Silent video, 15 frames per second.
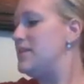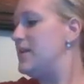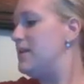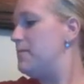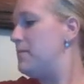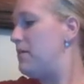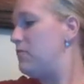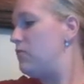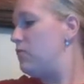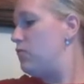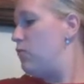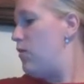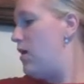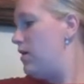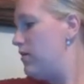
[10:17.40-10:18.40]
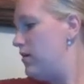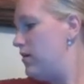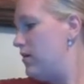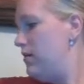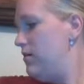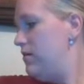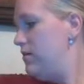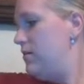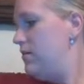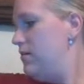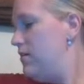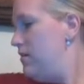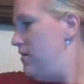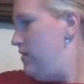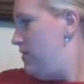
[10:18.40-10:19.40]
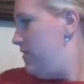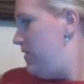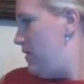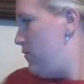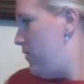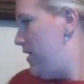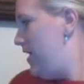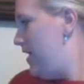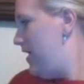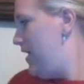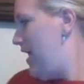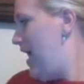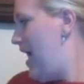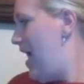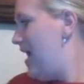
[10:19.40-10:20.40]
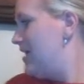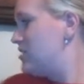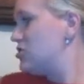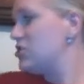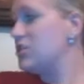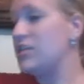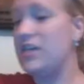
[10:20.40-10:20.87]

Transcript: amount of water that we can actually